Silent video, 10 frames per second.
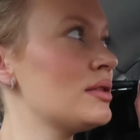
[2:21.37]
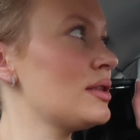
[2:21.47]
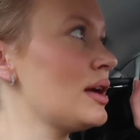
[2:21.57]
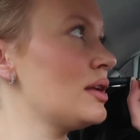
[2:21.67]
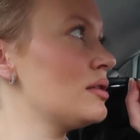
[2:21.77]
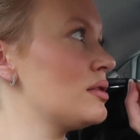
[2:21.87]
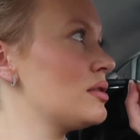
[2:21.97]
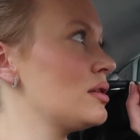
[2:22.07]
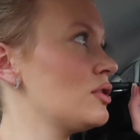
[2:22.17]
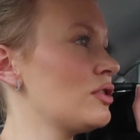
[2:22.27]
Since
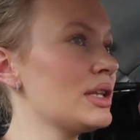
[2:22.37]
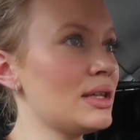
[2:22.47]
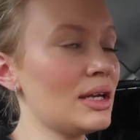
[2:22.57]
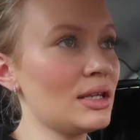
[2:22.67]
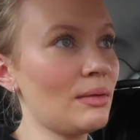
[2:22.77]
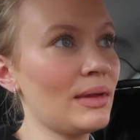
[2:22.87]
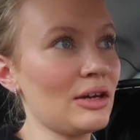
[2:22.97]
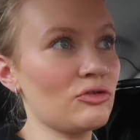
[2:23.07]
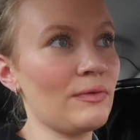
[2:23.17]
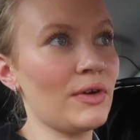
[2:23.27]
Chris did get something
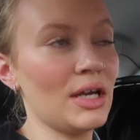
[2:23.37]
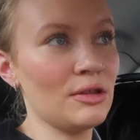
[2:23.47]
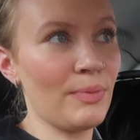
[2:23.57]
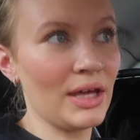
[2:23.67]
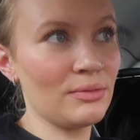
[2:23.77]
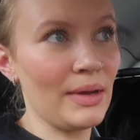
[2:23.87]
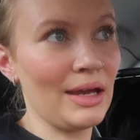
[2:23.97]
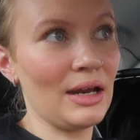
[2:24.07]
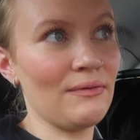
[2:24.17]
extra for his best man,